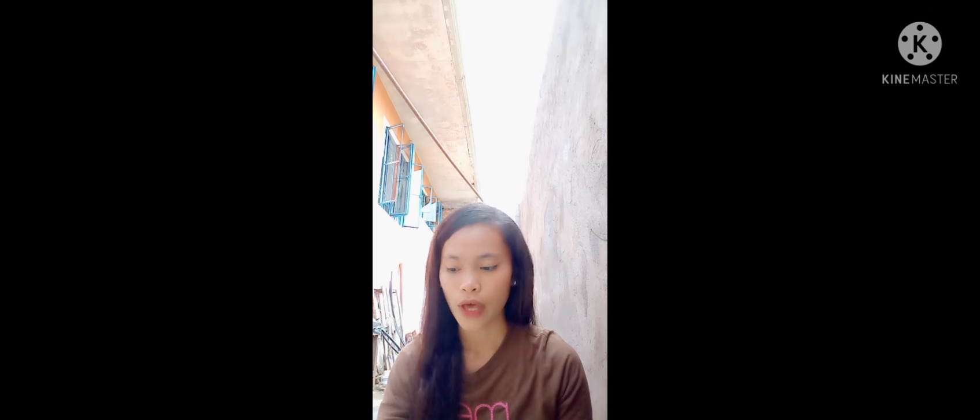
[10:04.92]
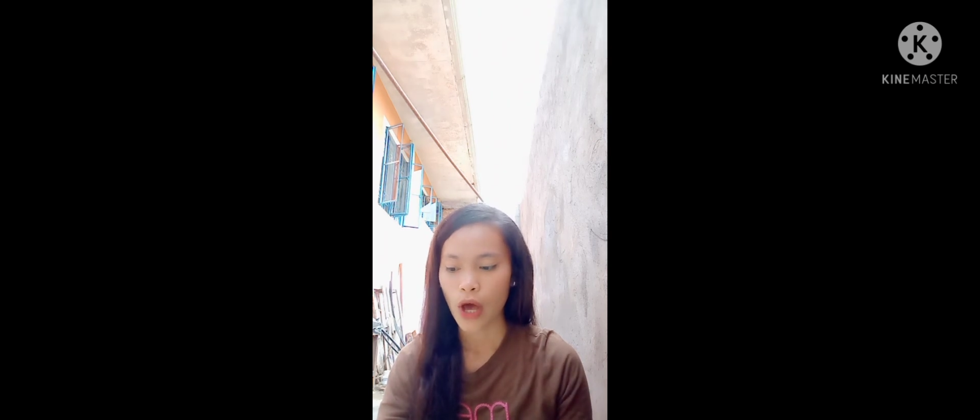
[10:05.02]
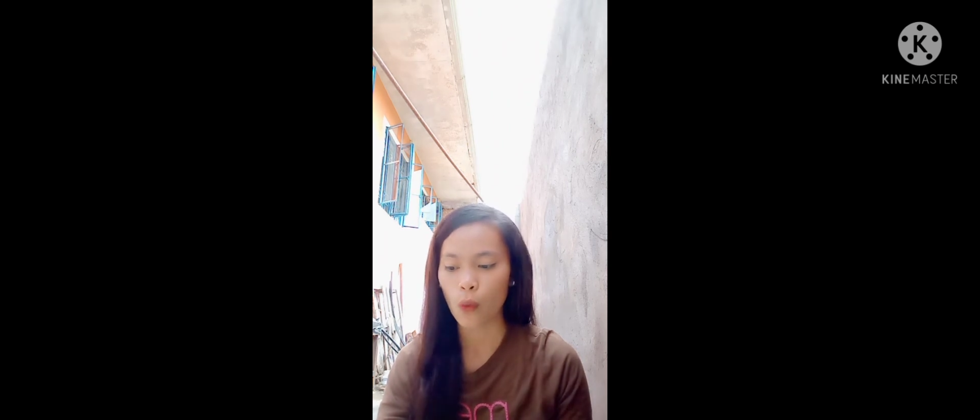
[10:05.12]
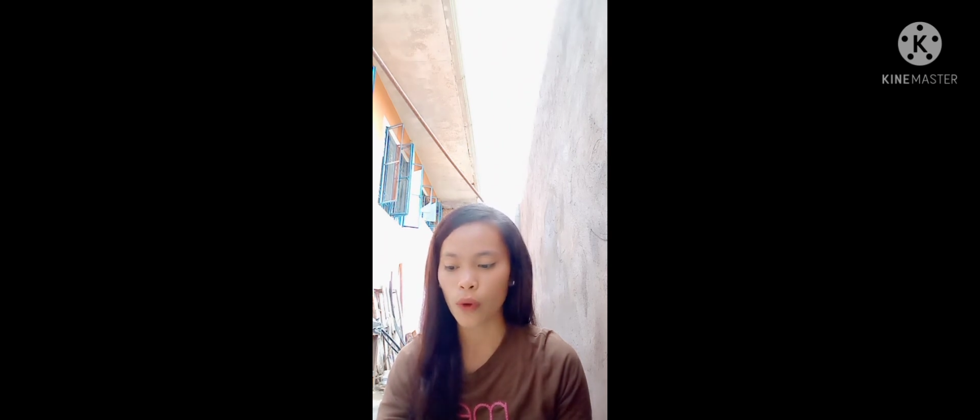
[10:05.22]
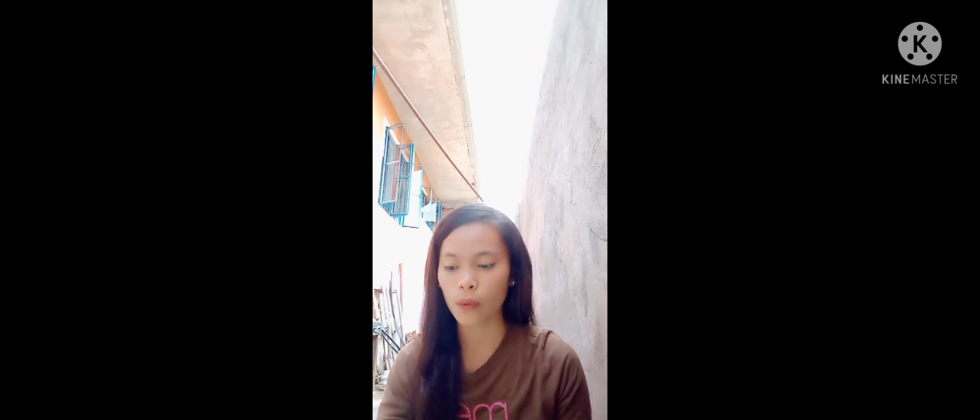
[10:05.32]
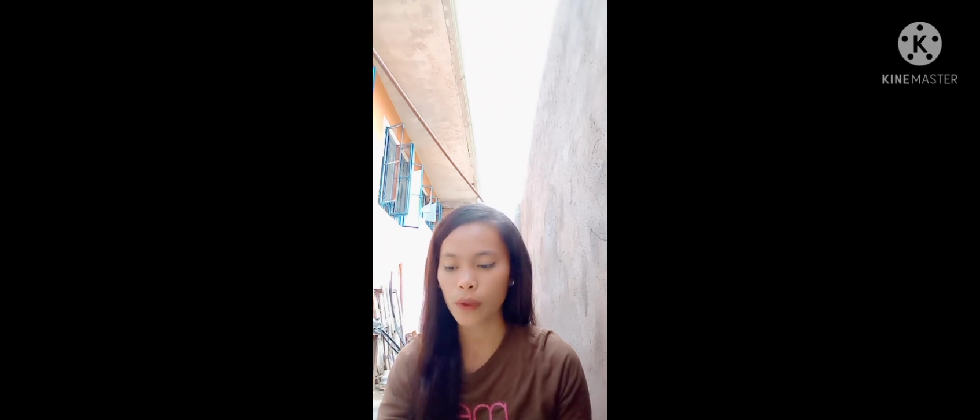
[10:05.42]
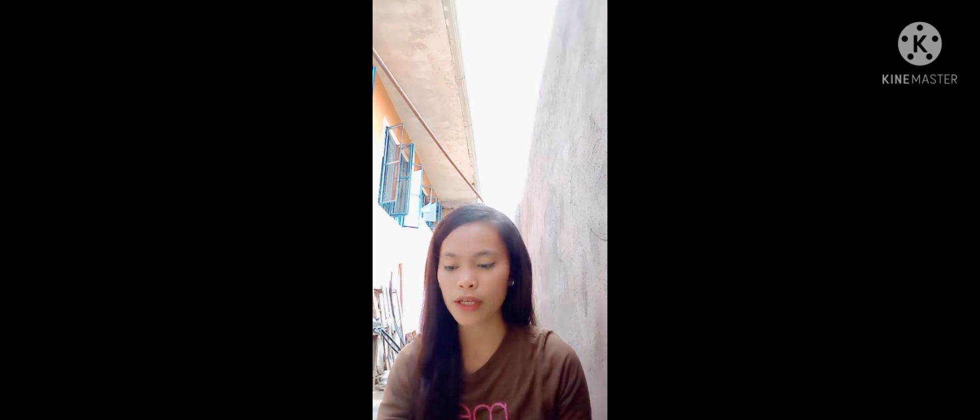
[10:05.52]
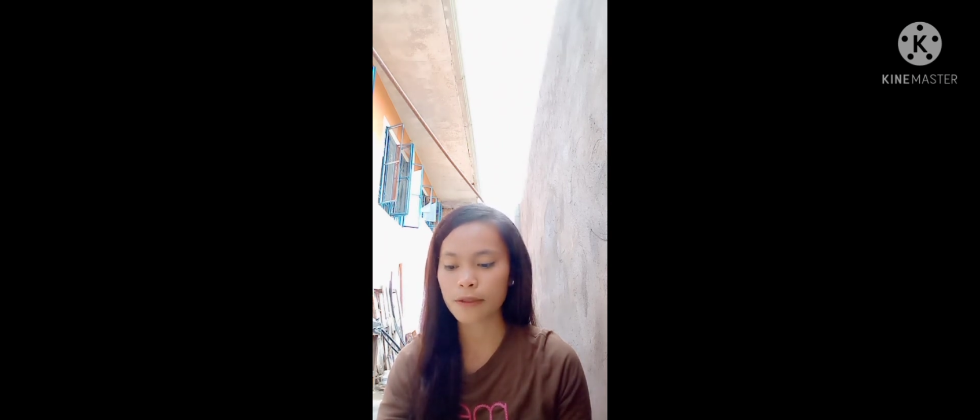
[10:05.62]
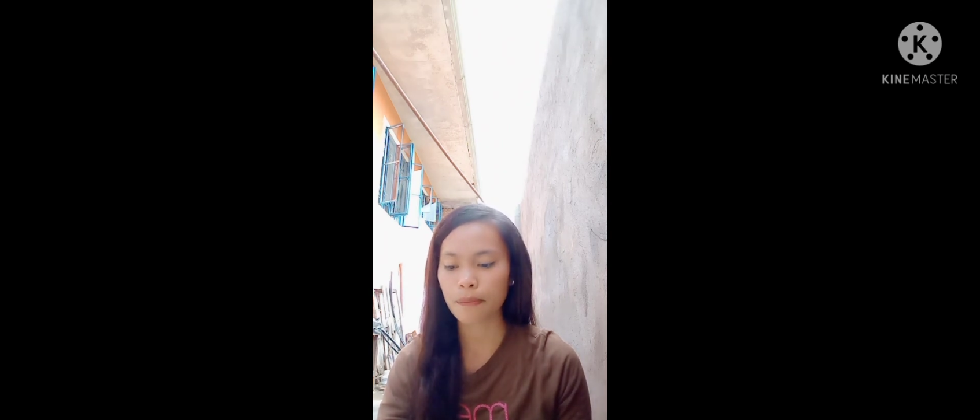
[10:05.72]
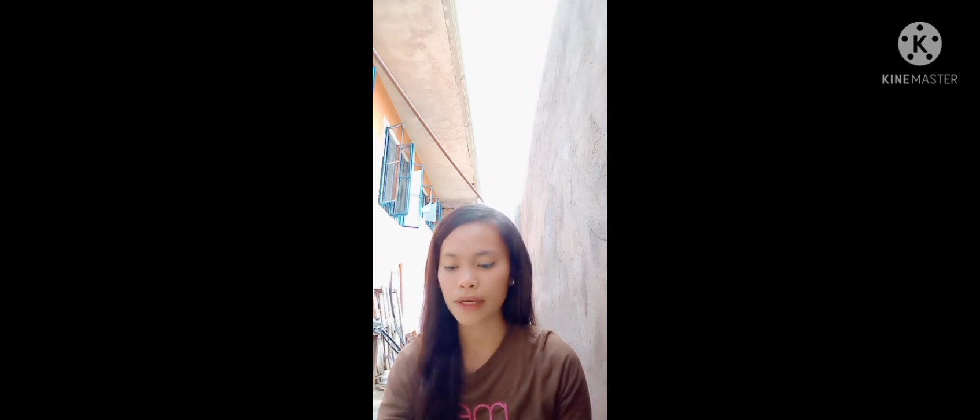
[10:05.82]
when we
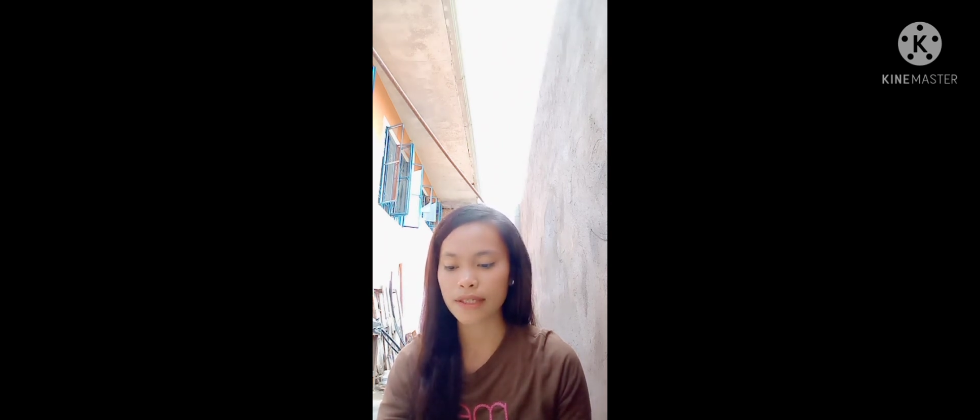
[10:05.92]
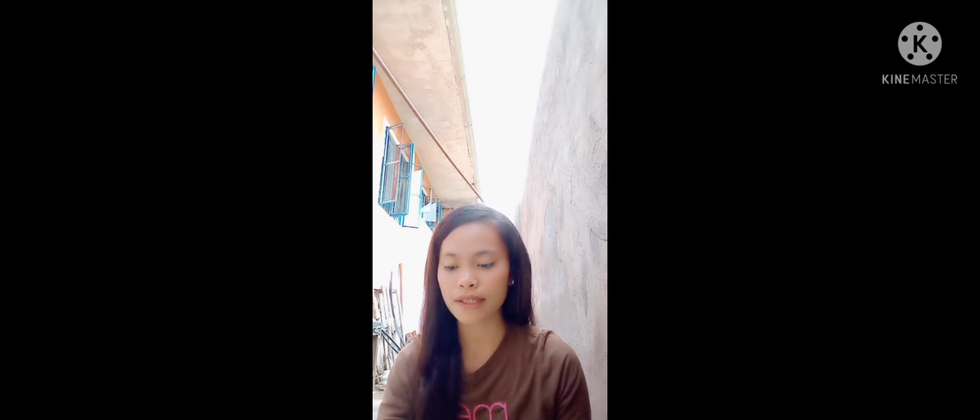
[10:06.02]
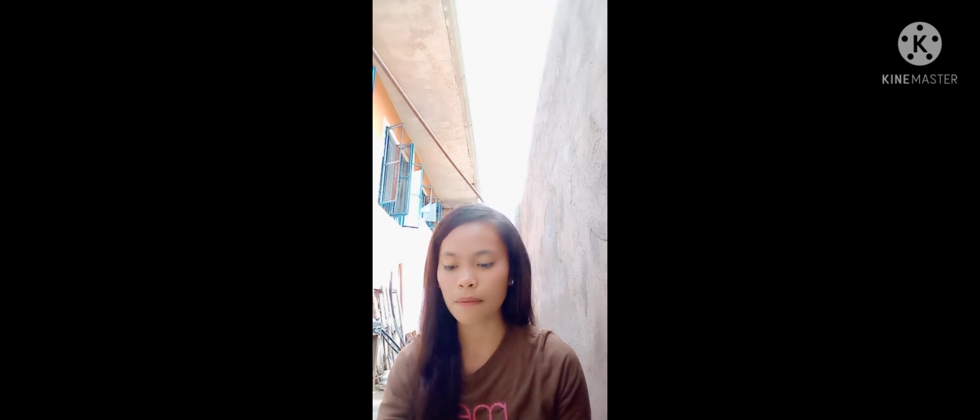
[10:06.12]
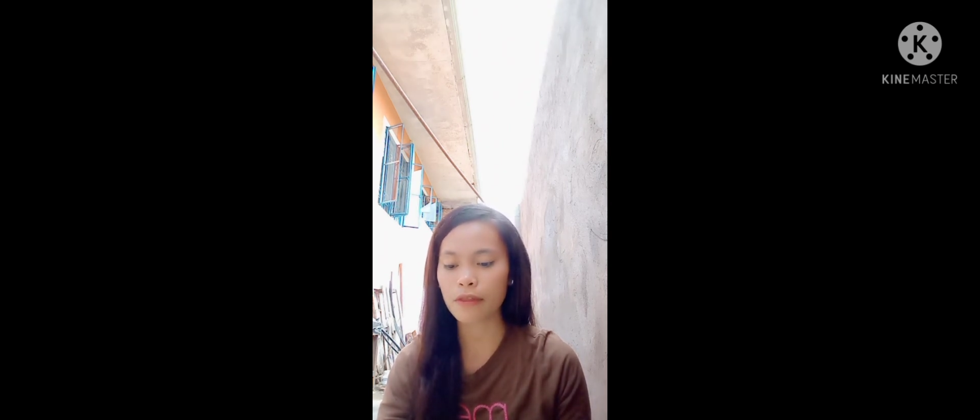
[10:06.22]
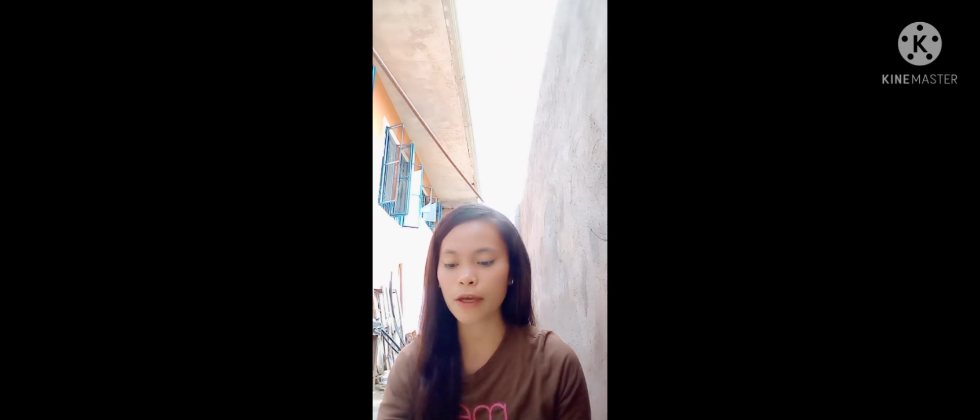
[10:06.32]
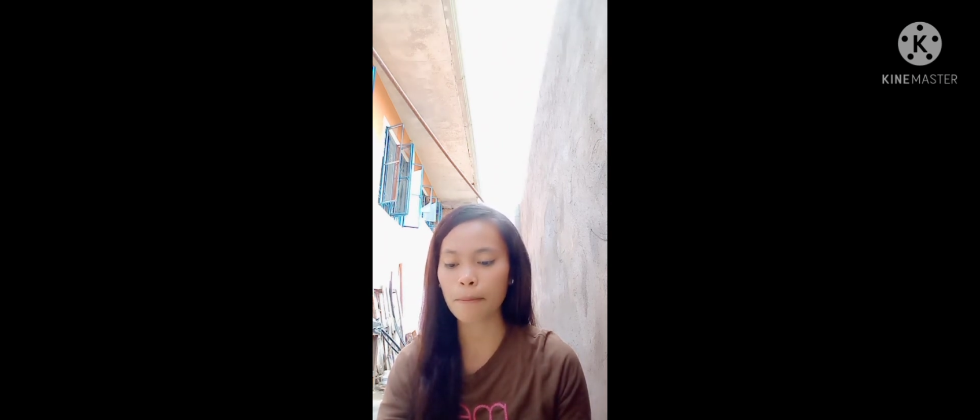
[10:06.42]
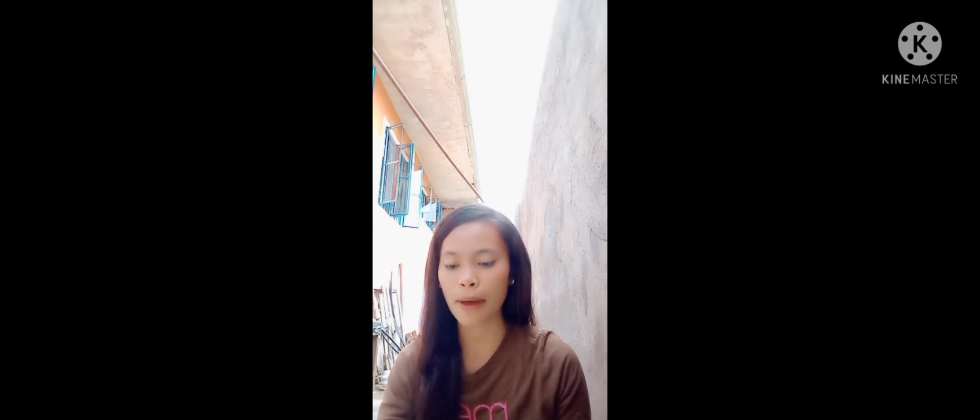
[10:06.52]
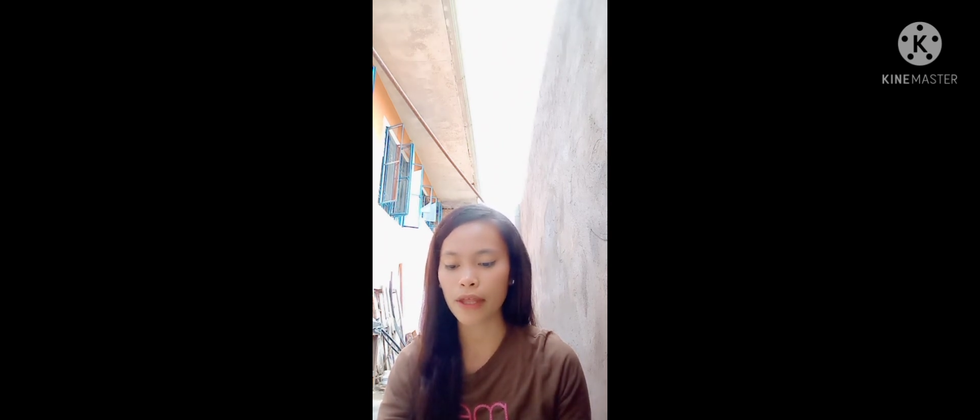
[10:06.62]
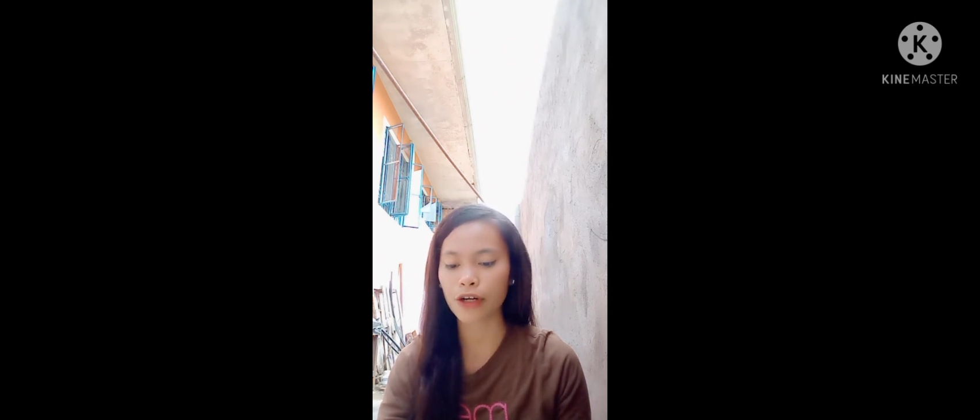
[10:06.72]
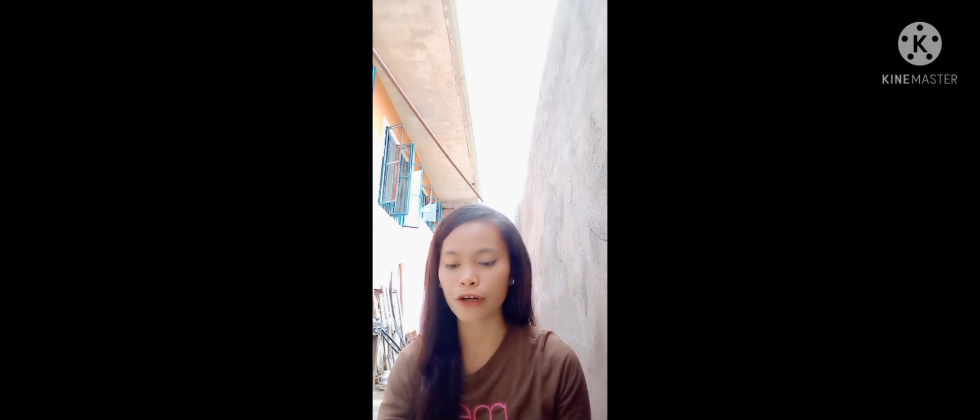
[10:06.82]
expect something
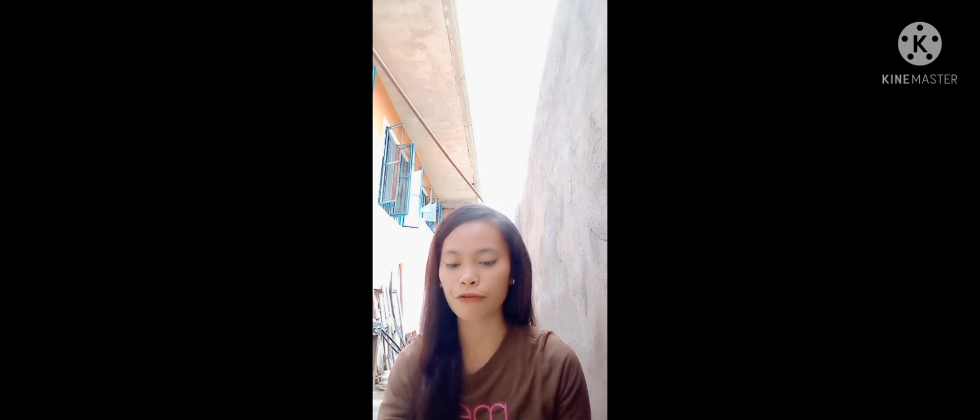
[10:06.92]
better